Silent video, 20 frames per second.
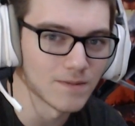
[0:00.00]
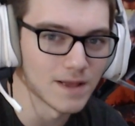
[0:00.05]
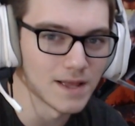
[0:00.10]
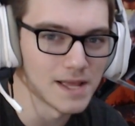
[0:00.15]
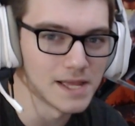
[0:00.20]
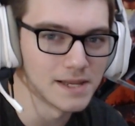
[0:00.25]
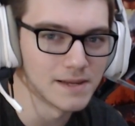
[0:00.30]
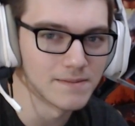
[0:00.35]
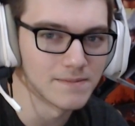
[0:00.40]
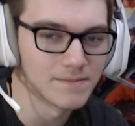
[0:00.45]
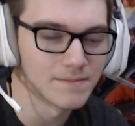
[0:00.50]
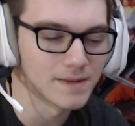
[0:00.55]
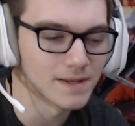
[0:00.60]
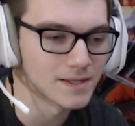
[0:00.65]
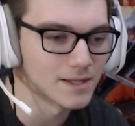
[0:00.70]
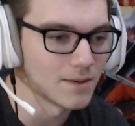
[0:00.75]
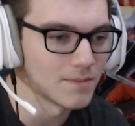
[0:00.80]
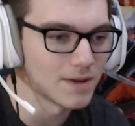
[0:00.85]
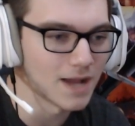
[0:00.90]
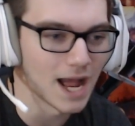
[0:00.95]
in
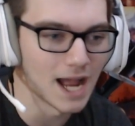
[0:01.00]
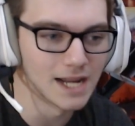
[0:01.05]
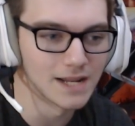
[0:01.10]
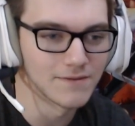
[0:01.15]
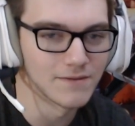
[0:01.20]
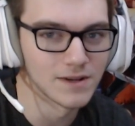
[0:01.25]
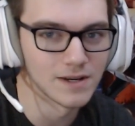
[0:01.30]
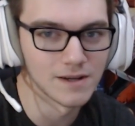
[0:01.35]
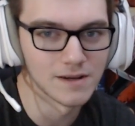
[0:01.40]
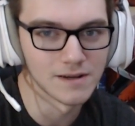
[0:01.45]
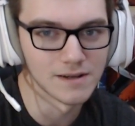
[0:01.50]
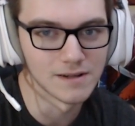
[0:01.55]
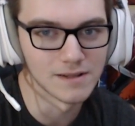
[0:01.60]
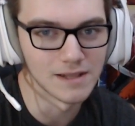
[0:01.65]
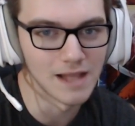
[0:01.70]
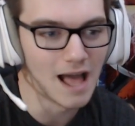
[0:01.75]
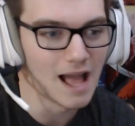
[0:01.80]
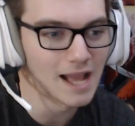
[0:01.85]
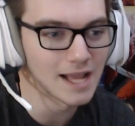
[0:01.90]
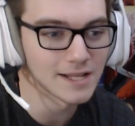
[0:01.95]
some kind of an
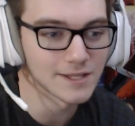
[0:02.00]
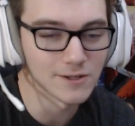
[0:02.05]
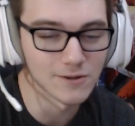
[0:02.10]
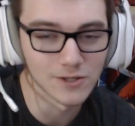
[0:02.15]
alliance